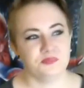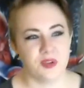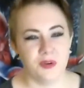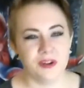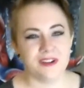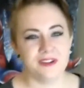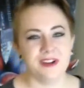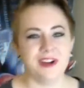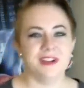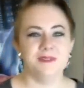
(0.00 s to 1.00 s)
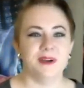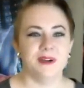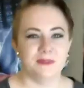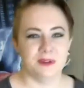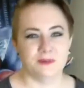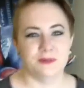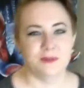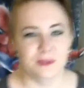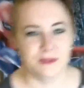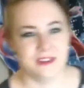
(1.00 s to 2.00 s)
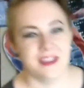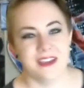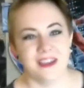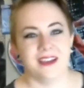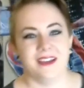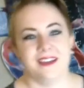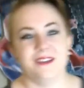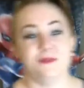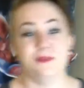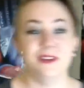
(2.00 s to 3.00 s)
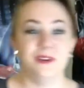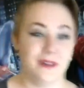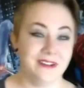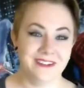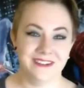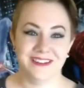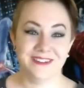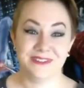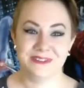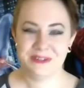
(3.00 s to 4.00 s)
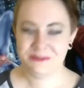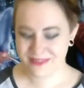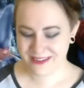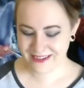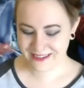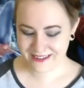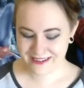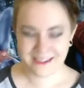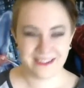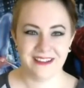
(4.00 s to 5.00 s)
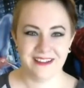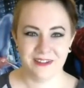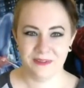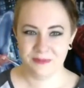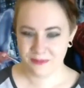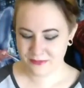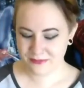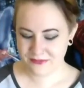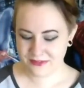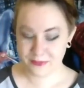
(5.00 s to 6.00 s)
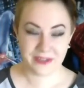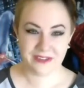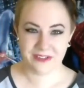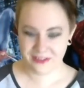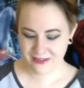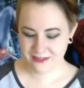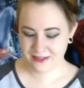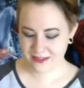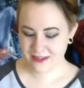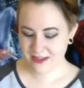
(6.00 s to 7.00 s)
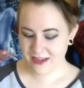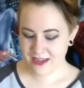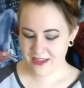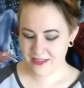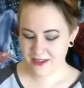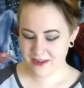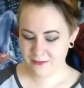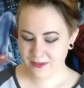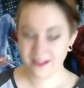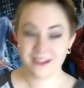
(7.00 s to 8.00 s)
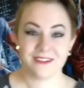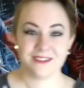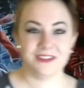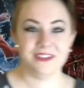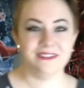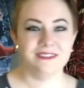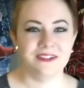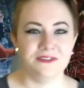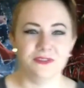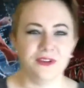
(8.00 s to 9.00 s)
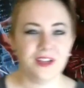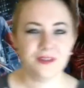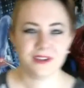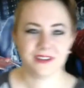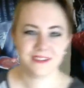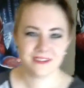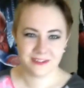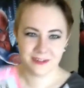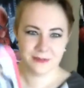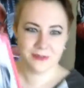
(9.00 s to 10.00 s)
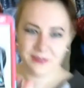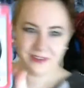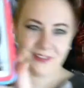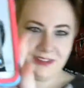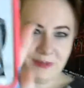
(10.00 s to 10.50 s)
what are you talking about? And Deadpool goes, guess we go on to different websites. Something along those lines. And then my lock screen, if you follow me on Instagram, you already saw it,